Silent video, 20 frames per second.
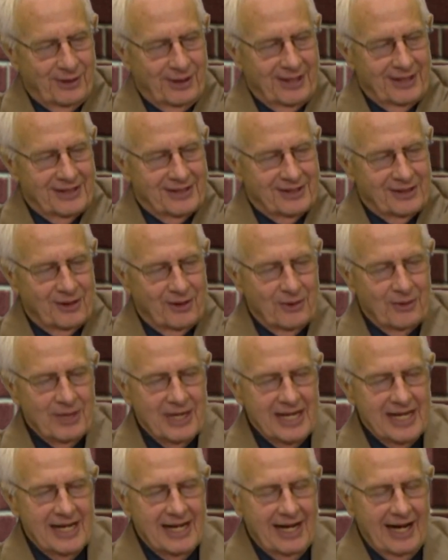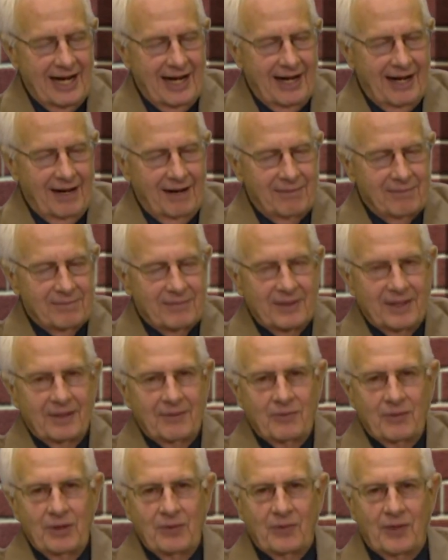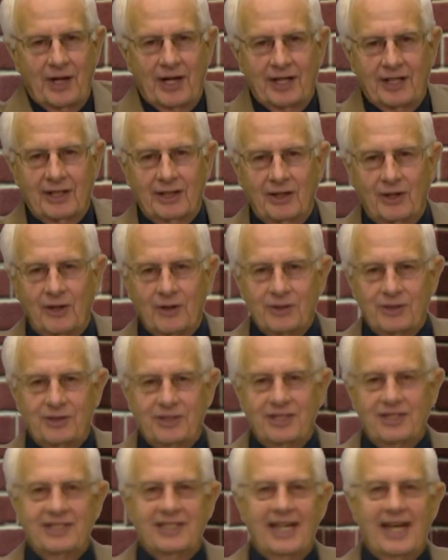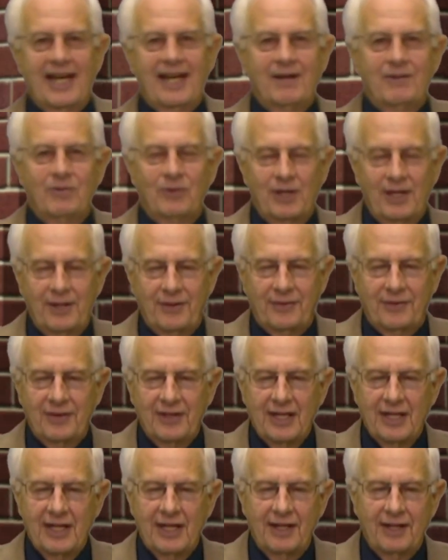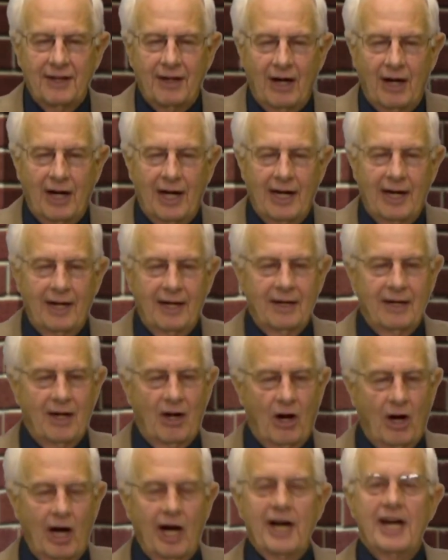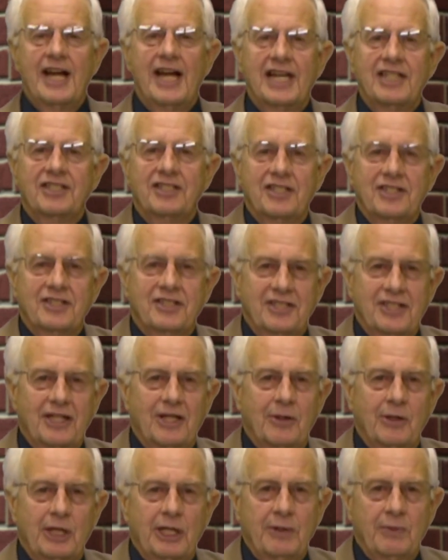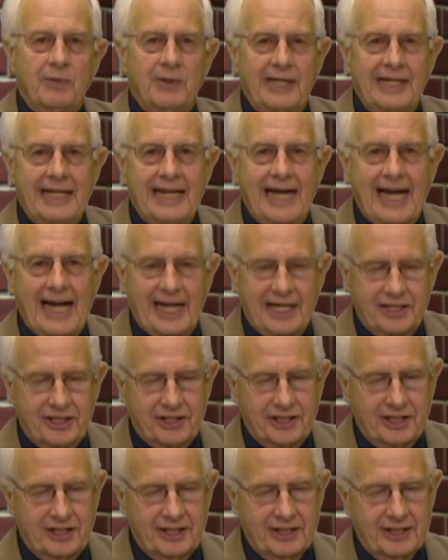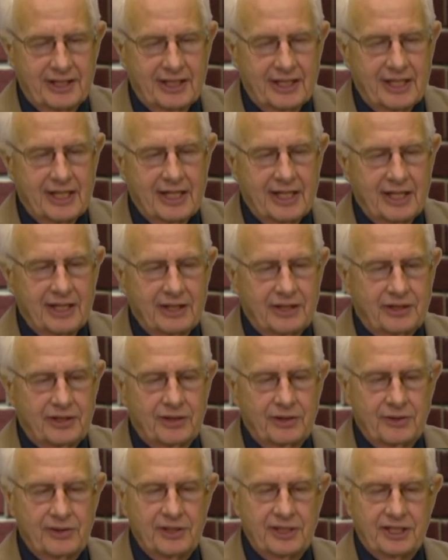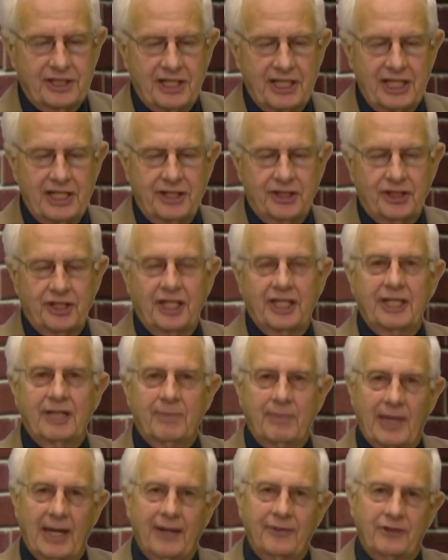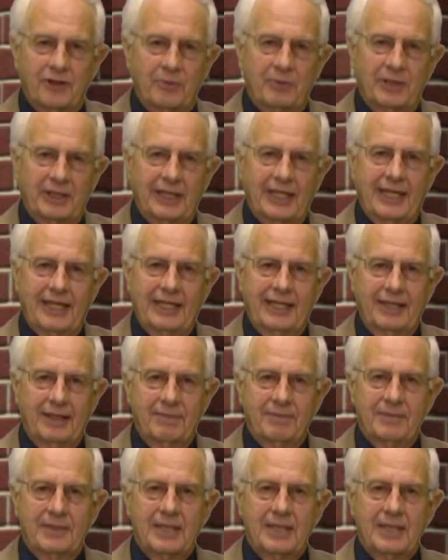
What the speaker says: it. So we want to close today with our necessary reaction to the teaching about the millennium.